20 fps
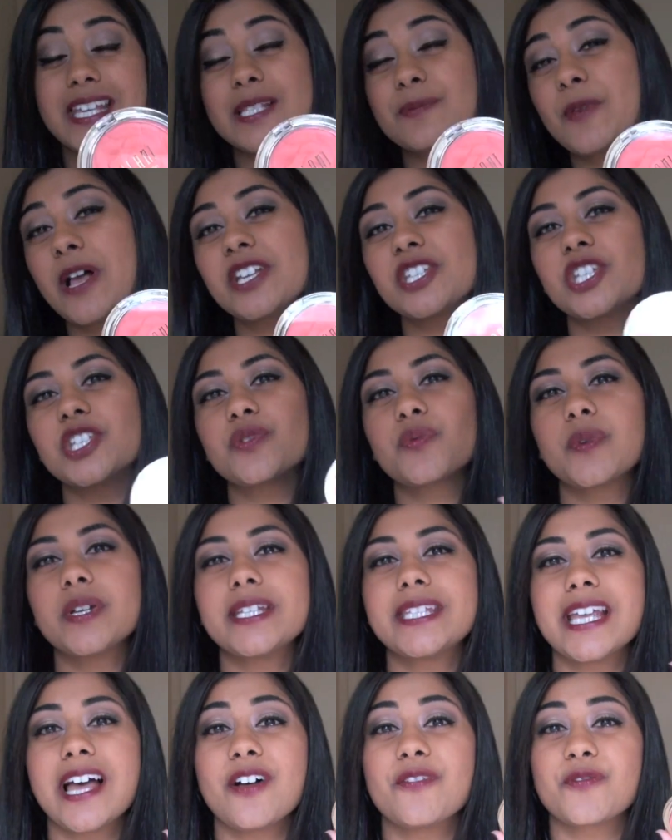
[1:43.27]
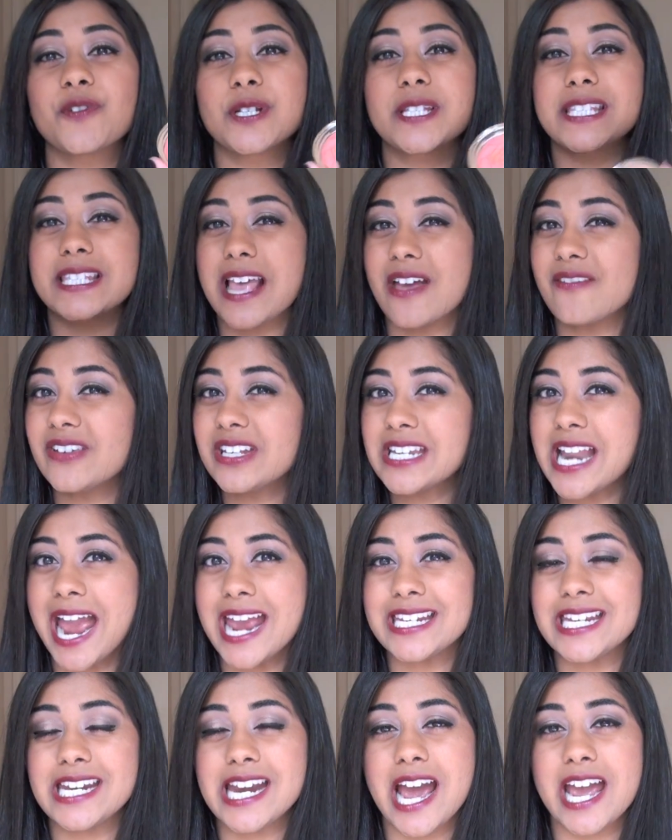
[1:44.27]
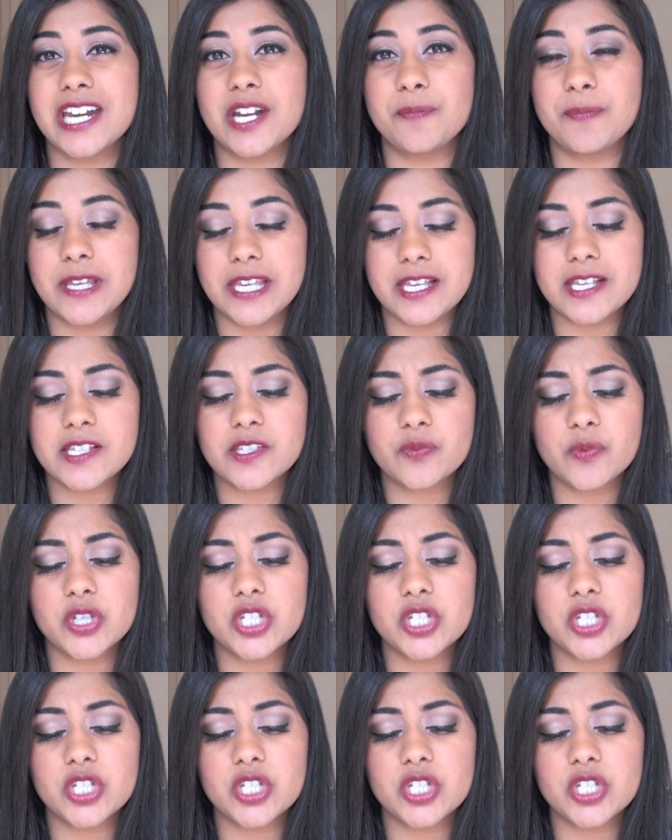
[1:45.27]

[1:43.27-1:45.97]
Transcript: These blushes retail for $7.99 a piece,